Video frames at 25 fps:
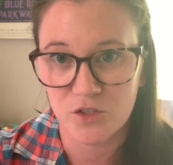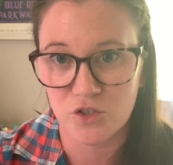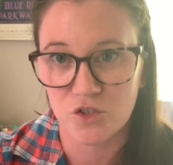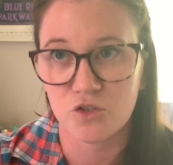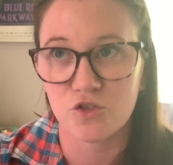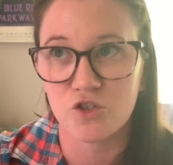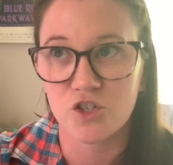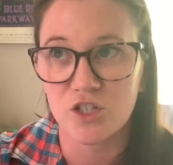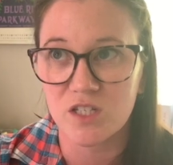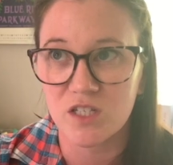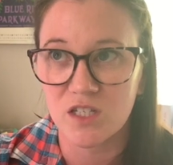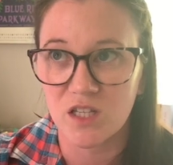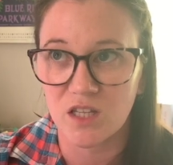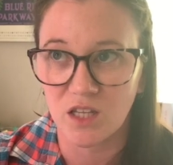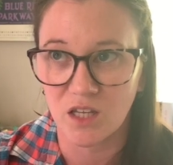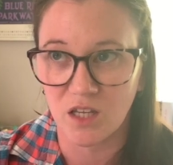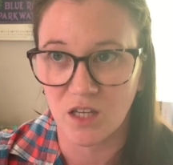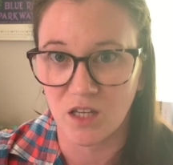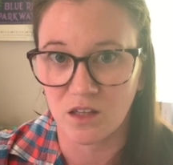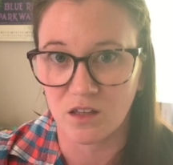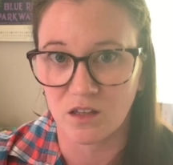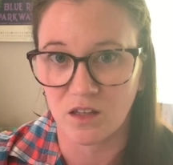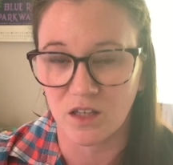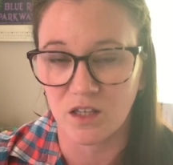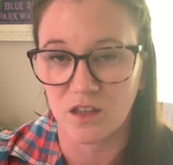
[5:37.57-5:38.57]
So just
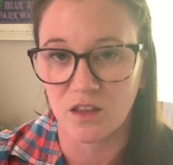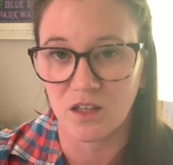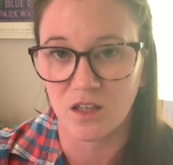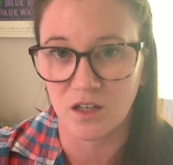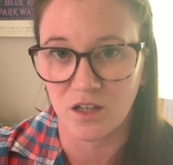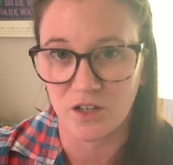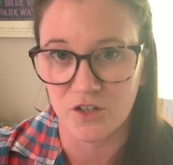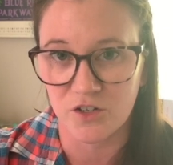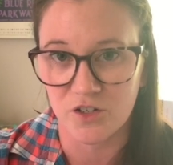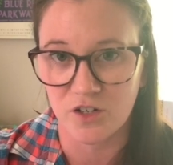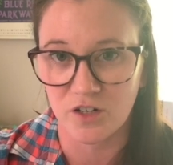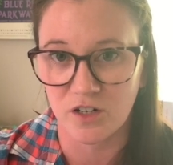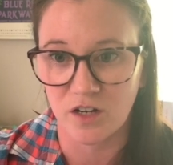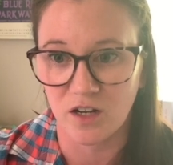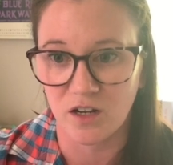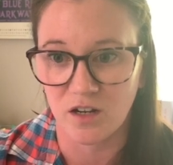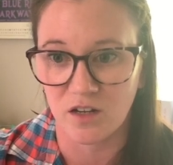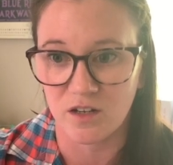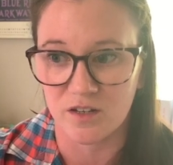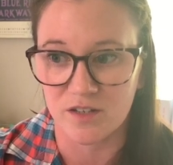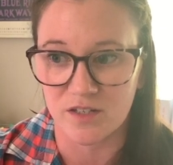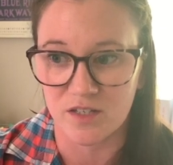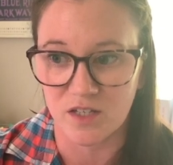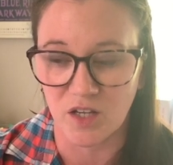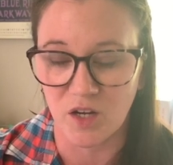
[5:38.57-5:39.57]
think like the internet
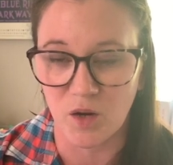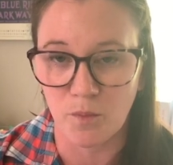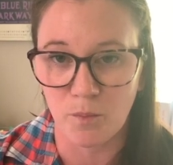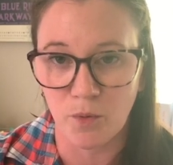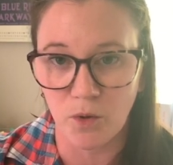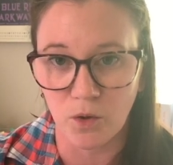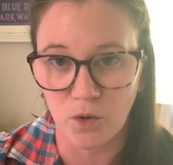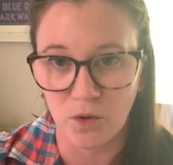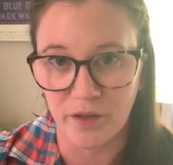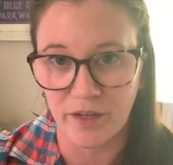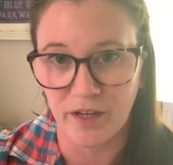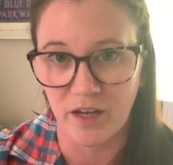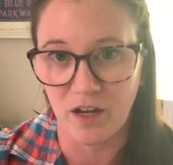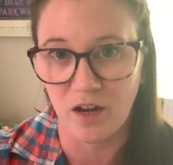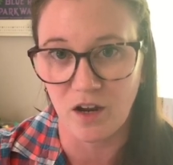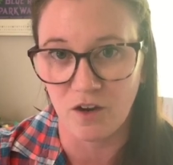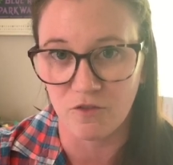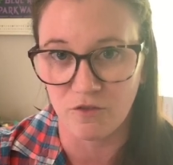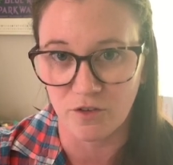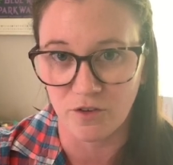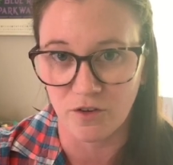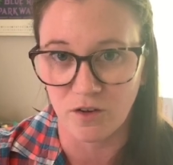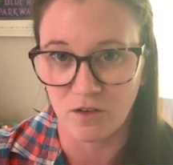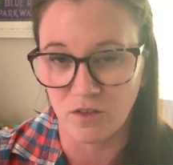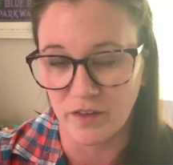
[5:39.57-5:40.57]
is like pulling
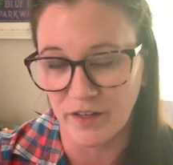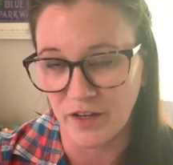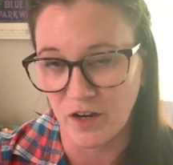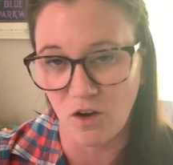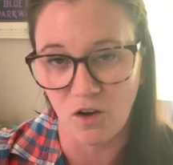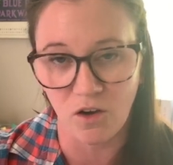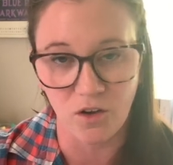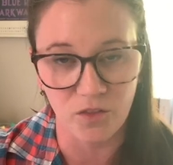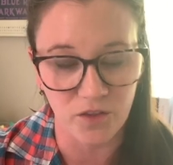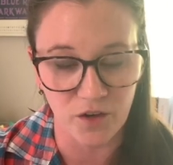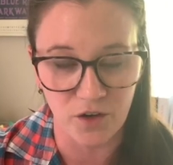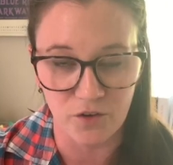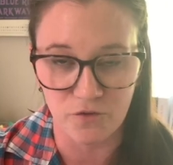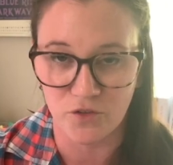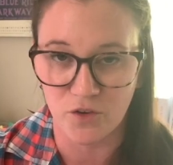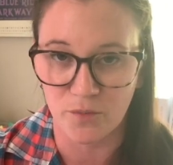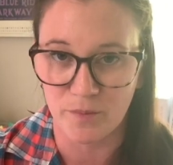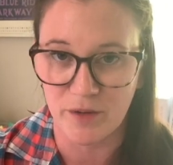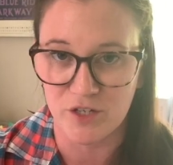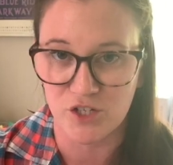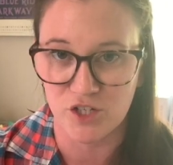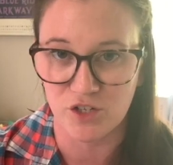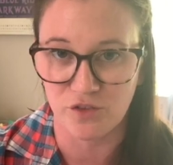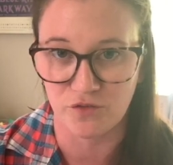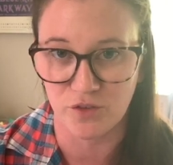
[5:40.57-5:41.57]
all the
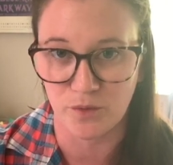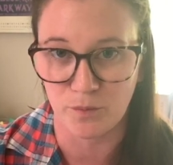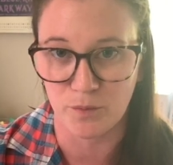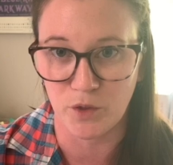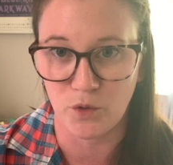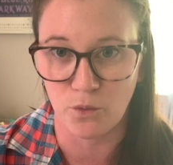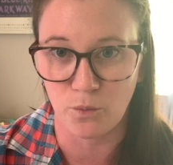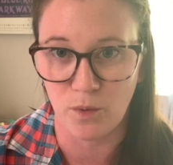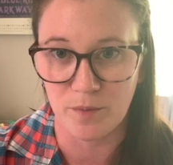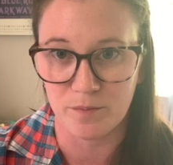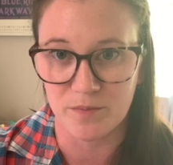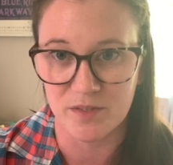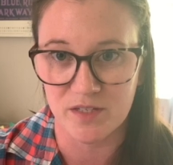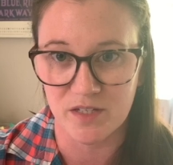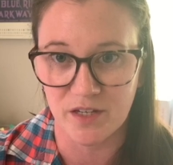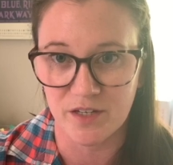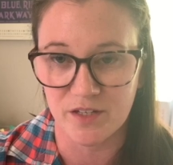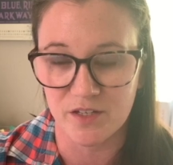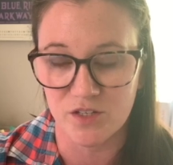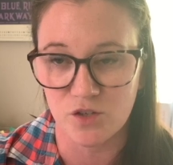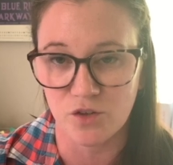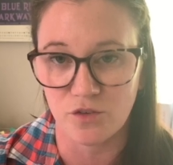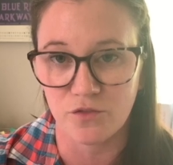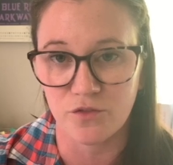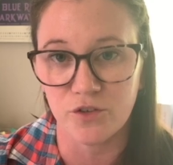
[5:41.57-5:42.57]
information from your
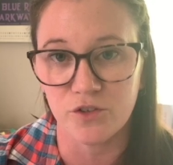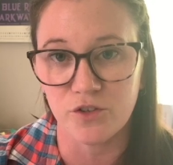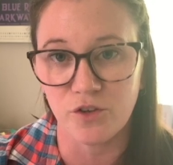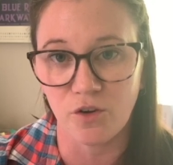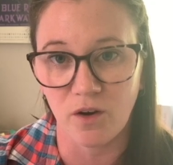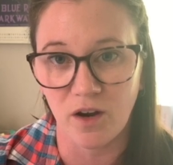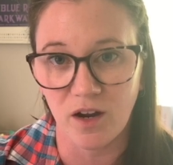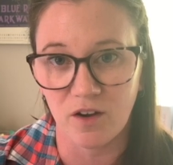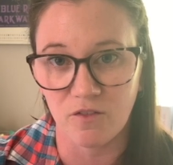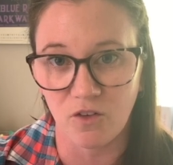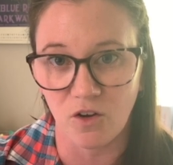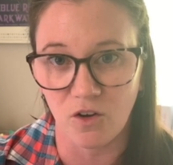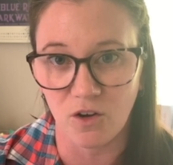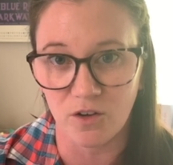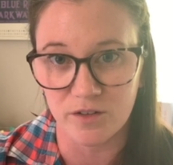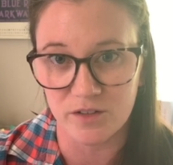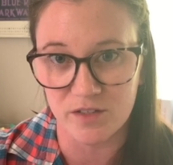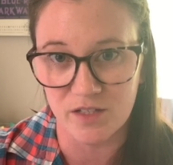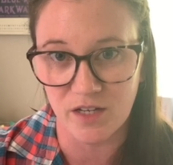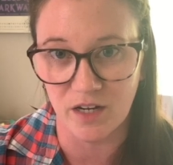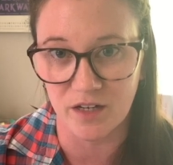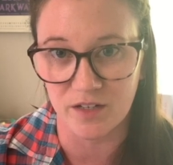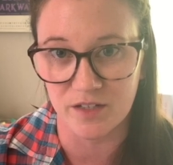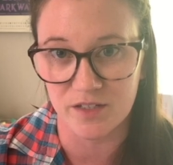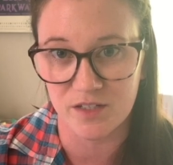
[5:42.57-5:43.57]
website. So if you don't have alt
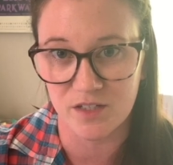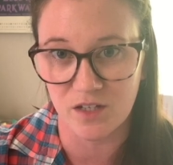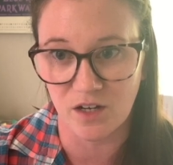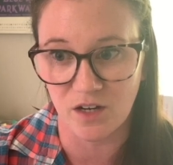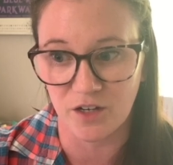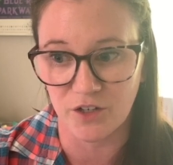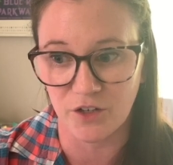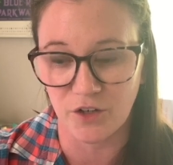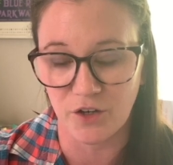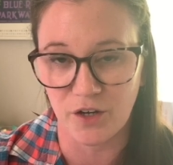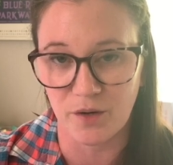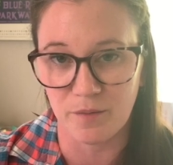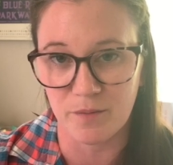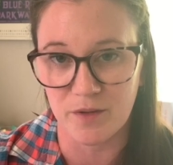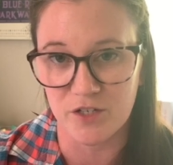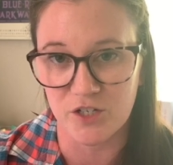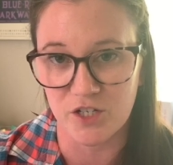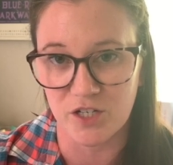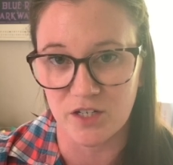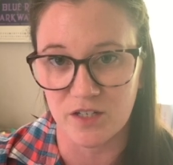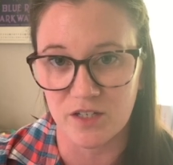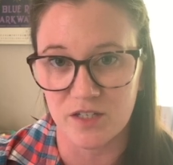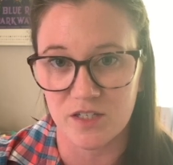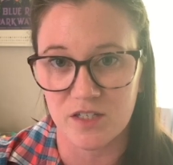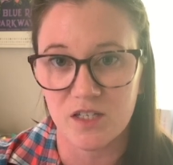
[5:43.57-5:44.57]
text on your
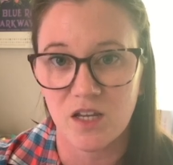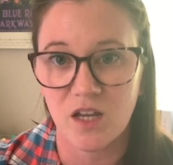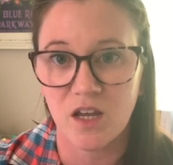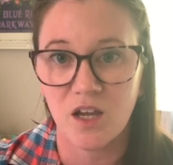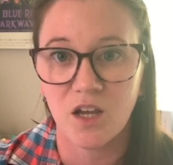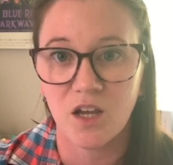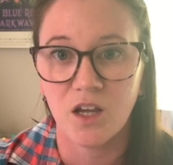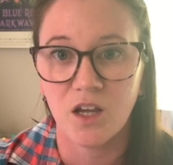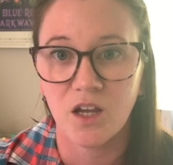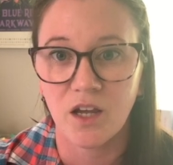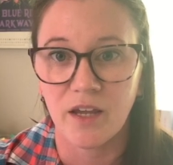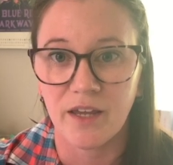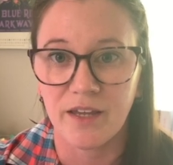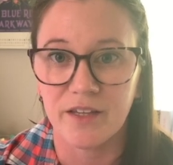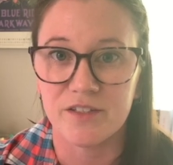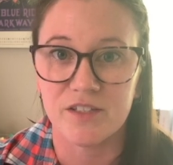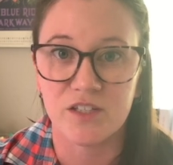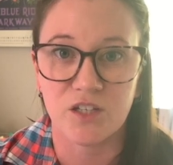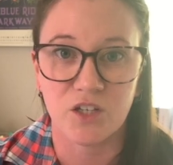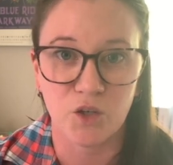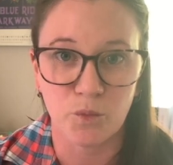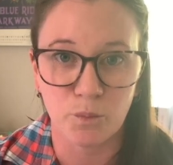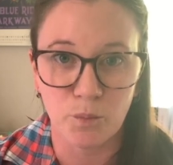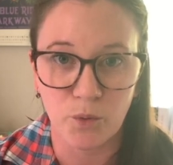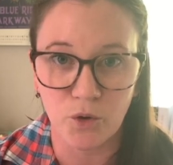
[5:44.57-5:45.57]
images, it's
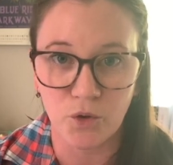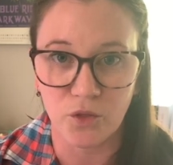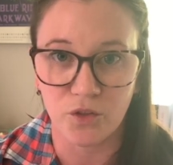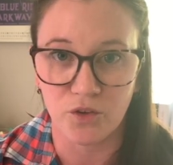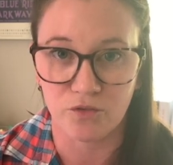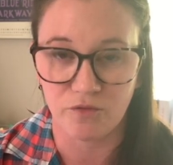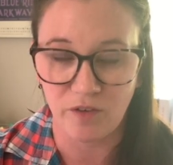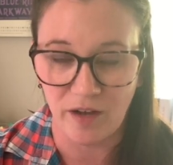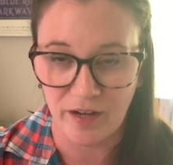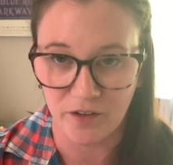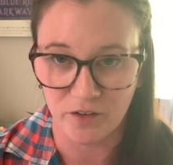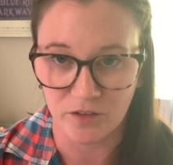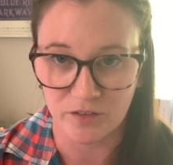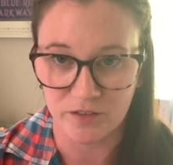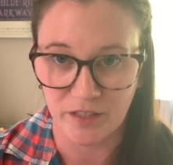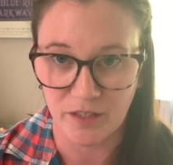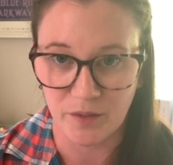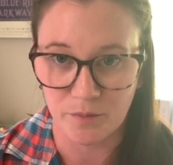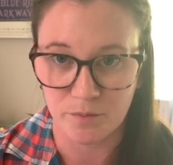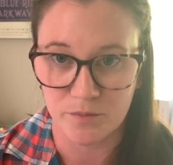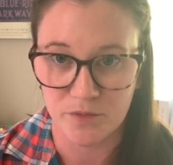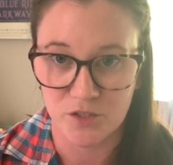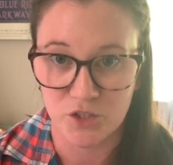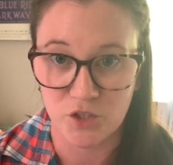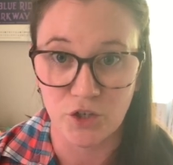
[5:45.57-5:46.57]
going to pull the file
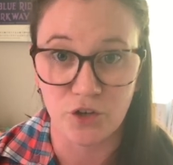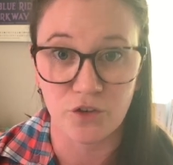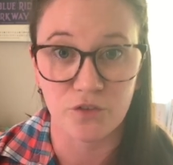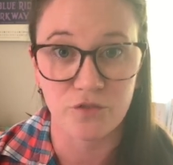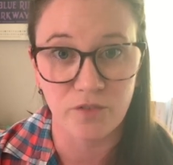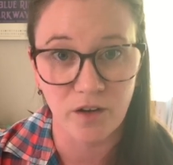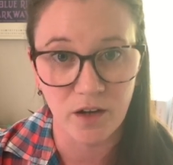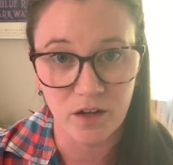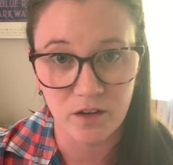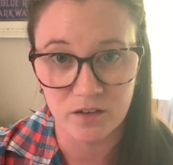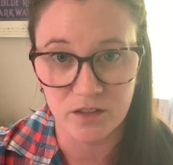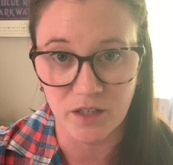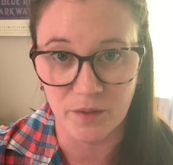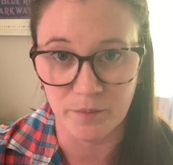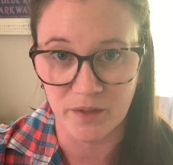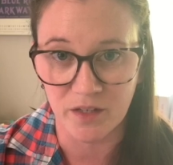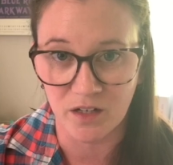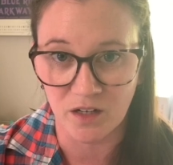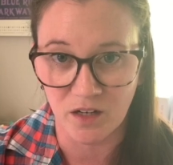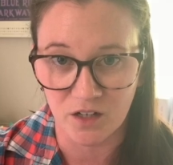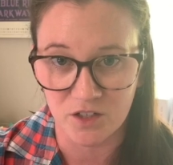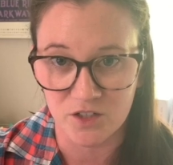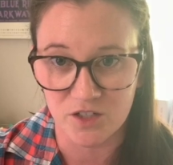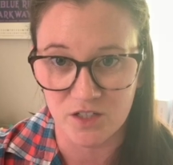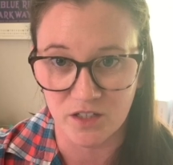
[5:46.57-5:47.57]
name. So your file name can
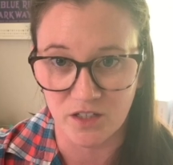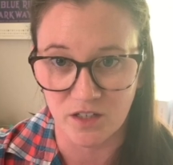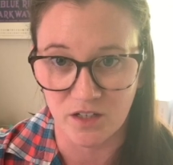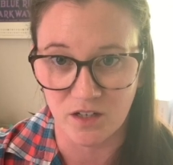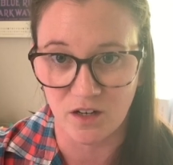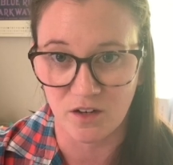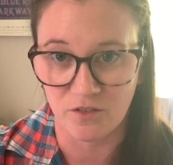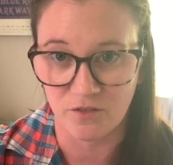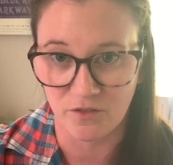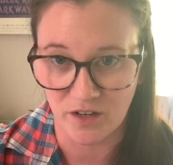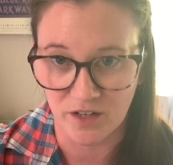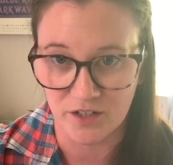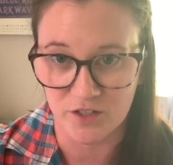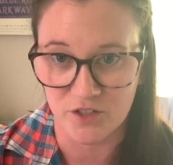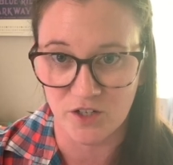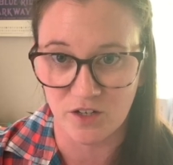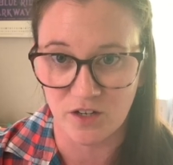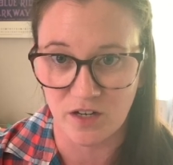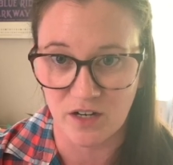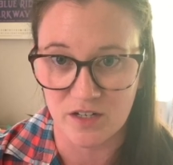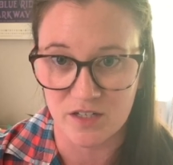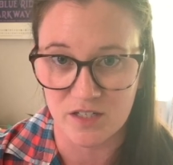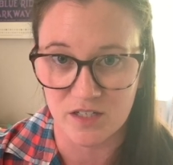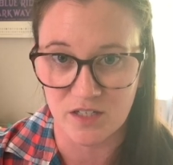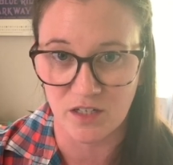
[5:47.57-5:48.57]
actually affect your
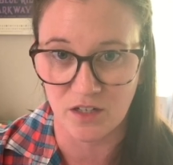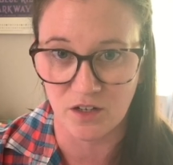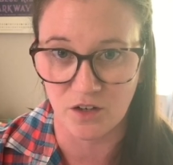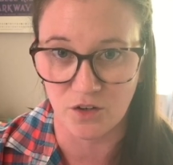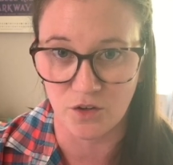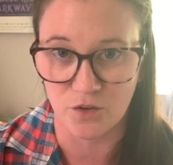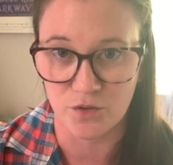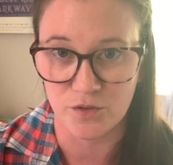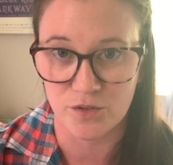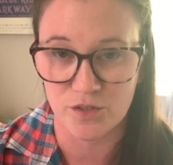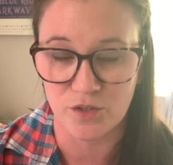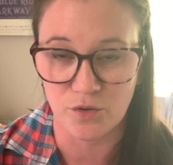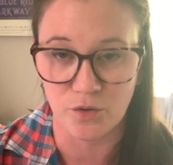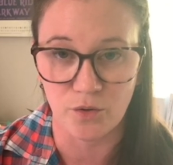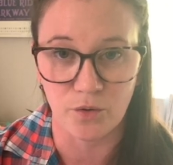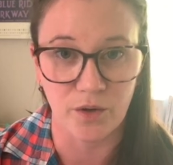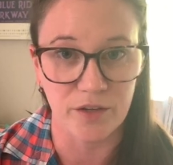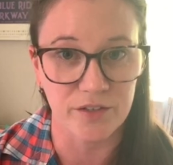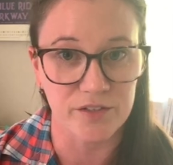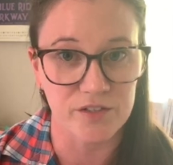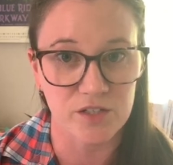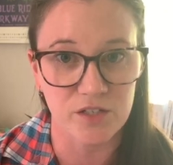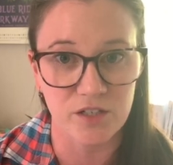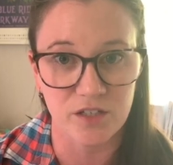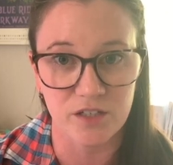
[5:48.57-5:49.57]
SEO. So
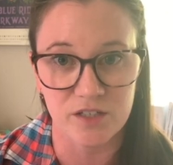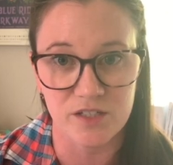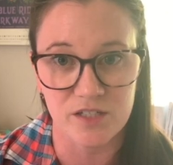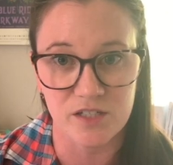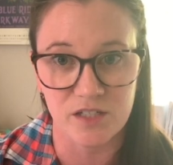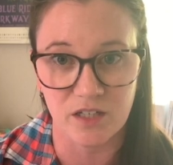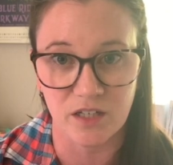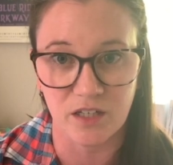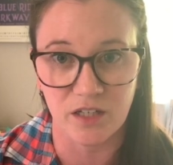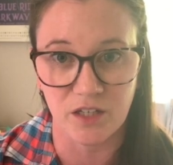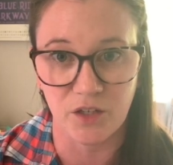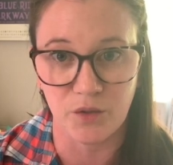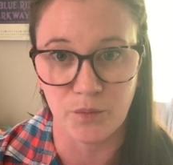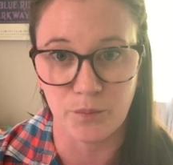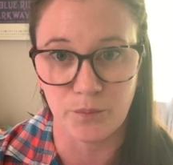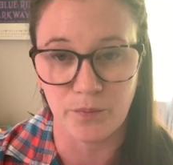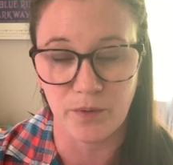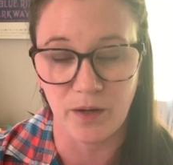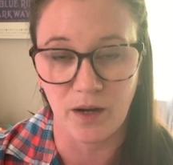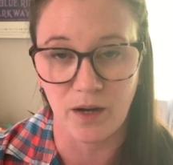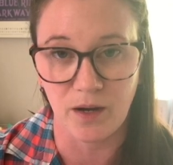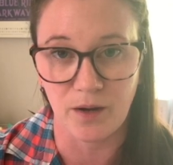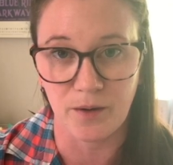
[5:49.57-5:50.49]
it's good to keep,